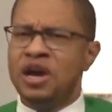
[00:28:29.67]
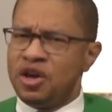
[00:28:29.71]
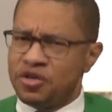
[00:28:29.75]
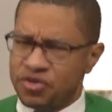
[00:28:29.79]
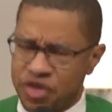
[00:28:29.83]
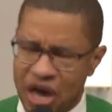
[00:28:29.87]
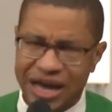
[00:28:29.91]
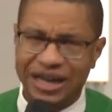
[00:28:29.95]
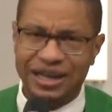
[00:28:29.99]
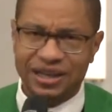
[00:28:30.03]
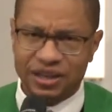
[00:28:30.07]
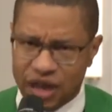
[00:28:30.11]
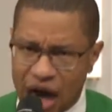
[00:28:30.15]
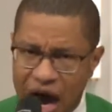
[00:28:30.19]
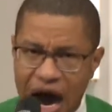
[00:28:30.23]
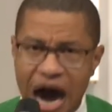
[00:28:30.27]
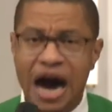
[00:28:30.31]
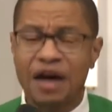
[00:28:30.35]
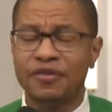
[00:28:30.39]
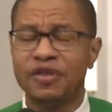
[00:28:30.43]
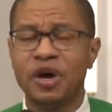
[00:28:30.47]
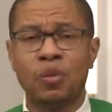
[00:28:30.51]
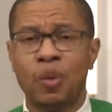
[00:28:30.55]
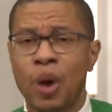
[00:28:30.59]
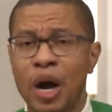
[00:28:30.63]
Thank
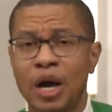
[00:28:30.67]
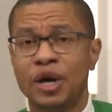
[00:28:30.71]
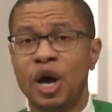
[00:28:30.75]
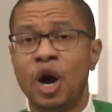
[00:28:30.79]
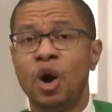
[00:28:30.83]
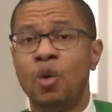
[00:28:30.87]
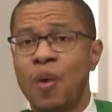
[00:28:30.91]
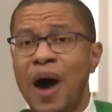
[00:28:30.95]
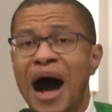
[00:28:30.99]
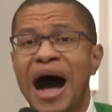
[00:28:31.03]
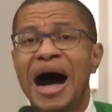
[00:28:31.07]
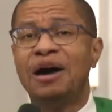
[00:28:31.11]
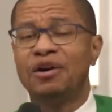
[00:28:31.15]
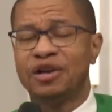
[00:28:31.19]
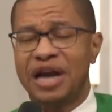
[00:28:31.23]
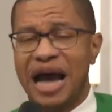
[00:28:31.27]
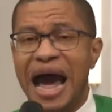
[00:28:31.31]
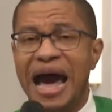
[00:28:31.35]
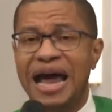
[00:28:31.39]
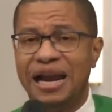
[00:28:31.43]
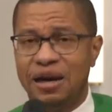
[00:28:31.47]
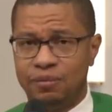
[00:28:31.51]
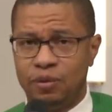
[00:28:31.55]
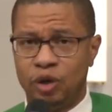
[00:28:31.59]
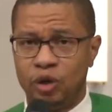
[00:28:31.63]
God there were no wild
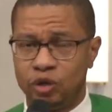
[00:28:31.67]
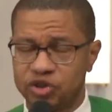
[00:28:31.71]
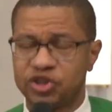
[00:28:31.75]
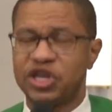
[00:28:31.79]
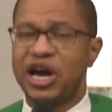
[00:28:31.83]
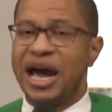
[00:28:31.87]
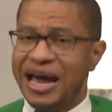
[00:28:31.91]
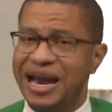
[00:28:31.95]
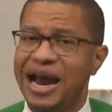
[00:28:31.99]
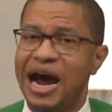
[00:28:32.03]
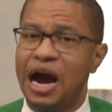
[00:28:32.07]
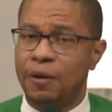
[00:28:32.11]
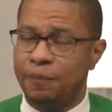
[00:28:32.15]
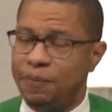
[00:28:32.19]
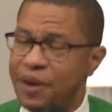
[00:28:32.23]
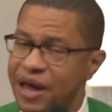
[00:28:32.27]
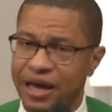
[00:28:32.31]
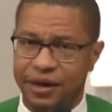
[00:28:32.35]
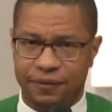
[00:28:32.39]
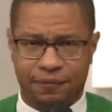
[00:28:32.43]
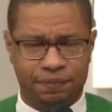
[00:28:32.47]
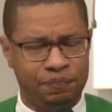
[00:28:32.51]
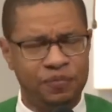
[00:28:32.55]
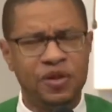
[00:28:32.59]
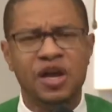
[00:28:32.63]
animals in our
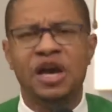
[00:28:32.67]
pit.